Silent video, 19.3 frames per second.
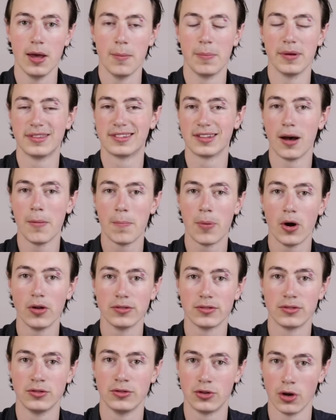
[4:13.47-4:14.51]
But some
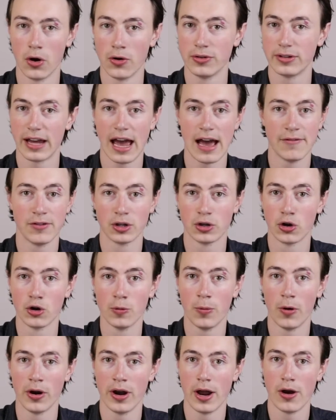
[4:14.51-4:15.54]
bonds don't have a
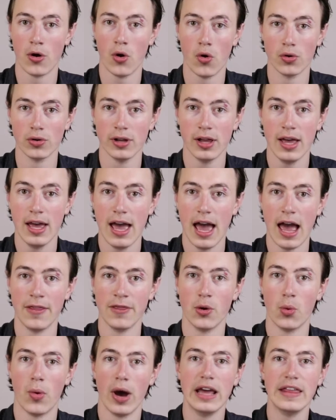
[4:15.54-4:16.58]
coupon at all.
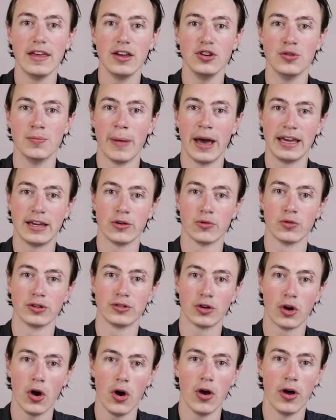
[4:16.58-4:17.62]
And the way that you make a
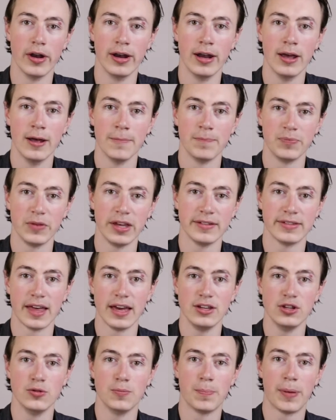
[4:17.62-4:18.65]
return is
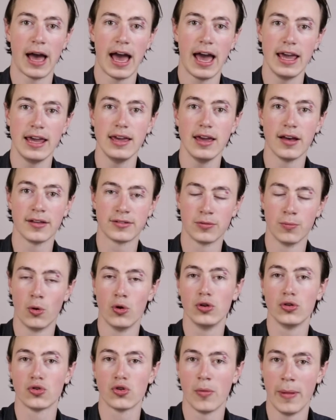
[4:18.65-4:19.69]
that you pay a
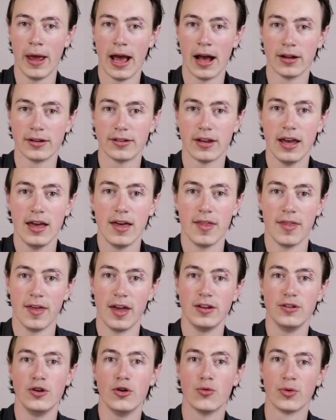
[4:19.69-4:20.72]
smaller amount
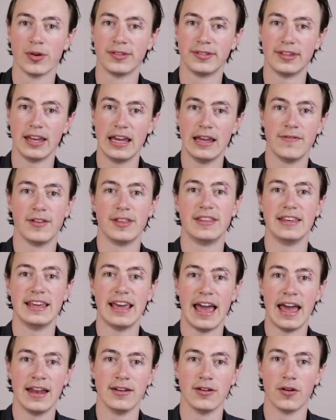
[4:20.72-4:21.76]
than you receive at
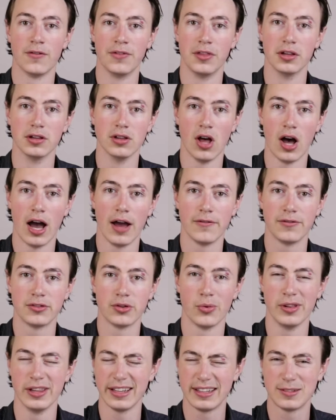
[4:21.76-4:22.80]
the end of the life.
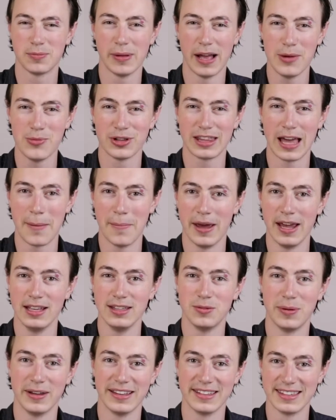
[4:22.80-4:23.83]
So I'll explain what that
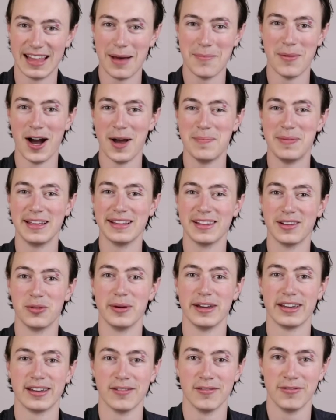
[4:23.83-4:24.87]
means because that might be a little
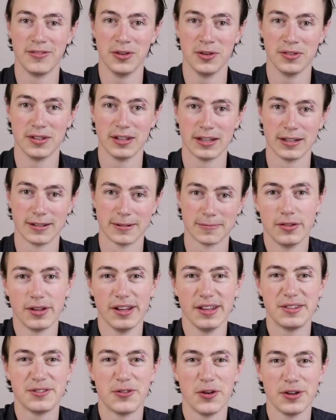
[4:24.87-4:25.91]
bit confusing. So
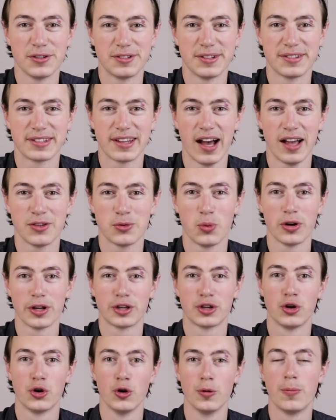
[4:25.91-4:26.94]
let's first discuss what a
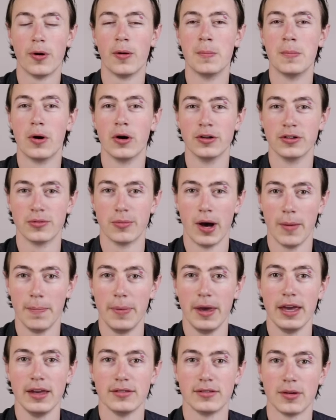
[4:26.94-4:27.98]
coupon bond might
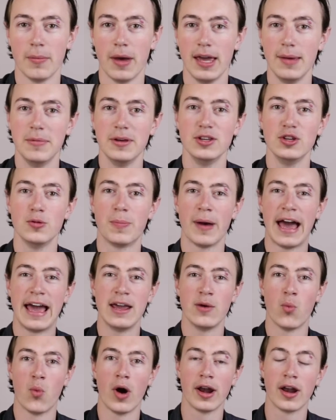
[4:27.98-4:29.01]
be. So maybe you
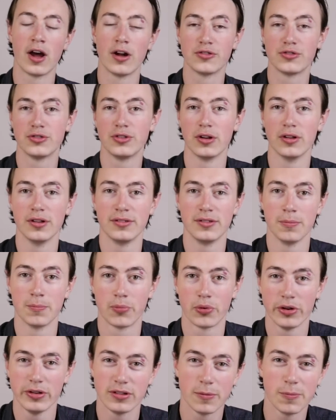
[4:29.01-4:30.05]
pay $100 in
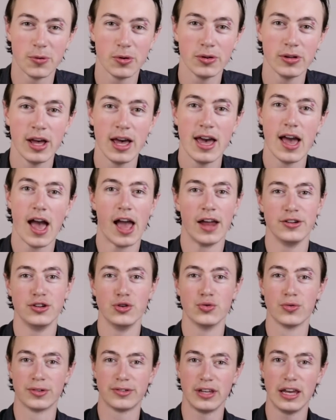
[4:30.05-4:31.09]
principal and
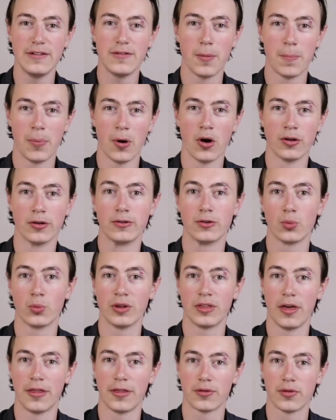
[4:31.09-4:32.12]
you receive a bond
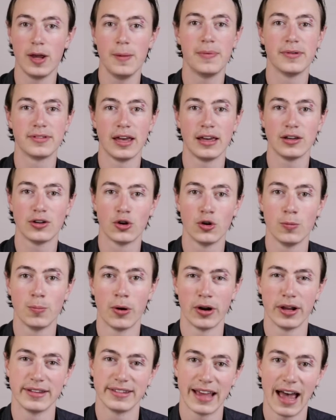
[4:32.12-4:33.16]
with a 3%
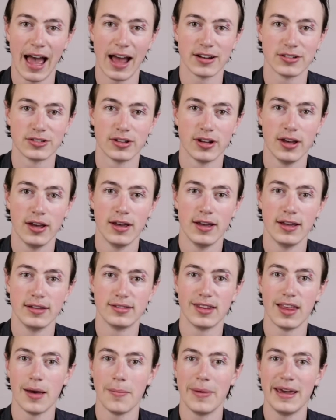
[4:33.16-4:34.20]
coupon attached.
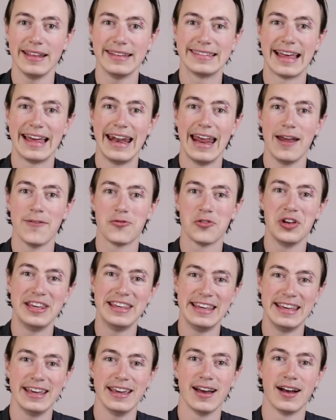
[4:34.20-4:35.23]
So that means that every
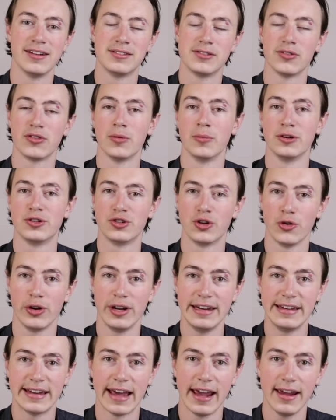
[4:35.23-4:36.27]
year until the
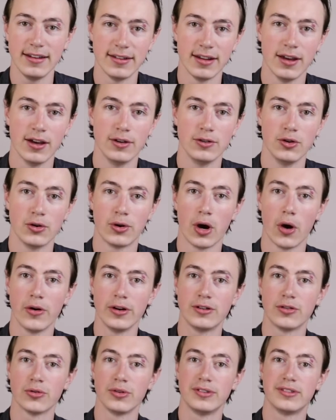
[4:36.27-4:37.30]
maturity date, you're
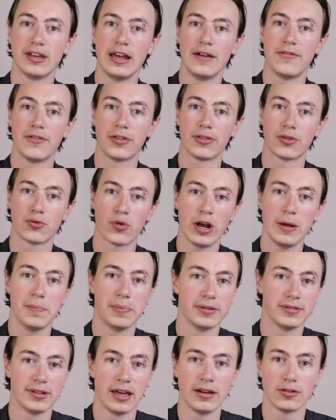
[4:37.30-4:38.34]
going to receive
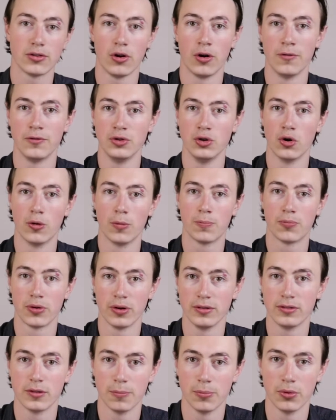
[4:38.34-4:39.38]
3% of your
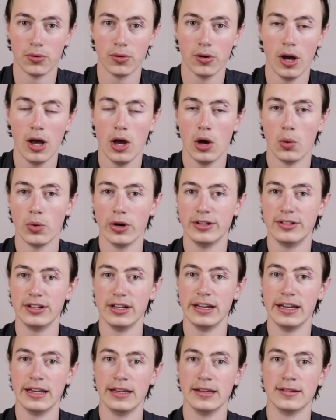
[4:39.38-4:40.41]
principal, which
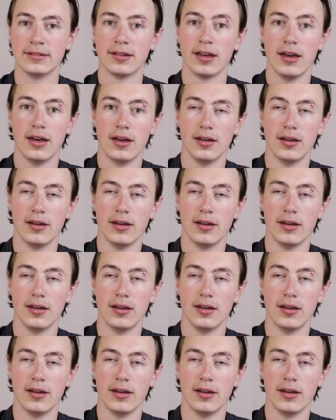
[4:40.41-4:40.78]
is